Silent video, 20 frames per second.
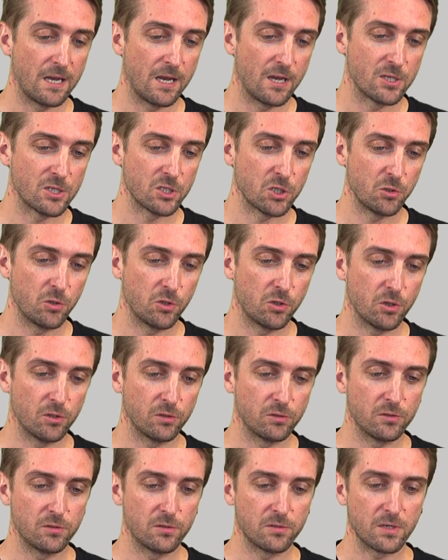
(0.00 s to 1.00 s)
So you go
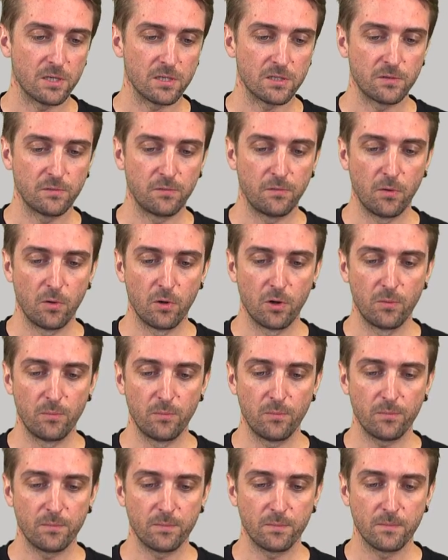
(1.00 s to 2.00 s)
to
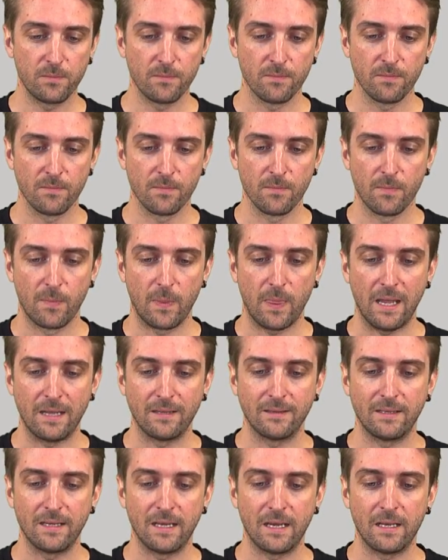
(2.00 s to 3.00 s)
transform
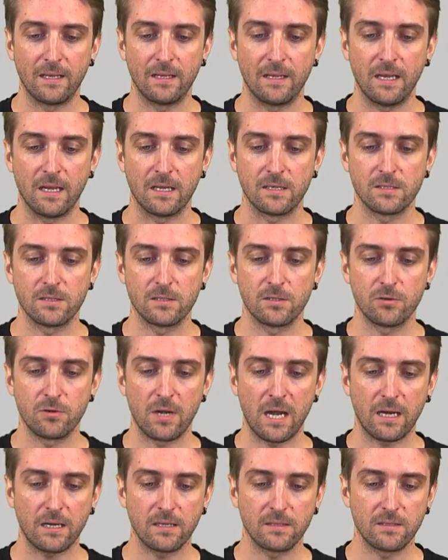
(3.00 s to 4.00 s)
and then
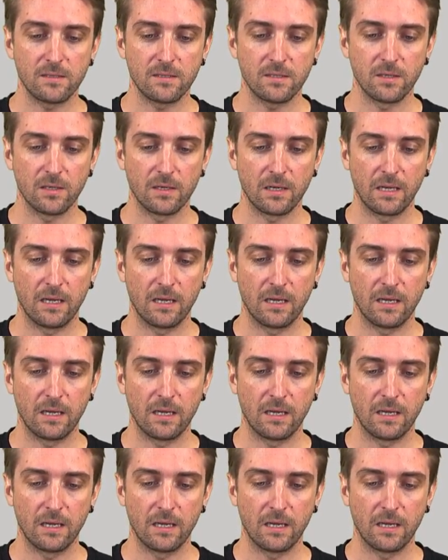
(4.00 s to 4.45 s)
extract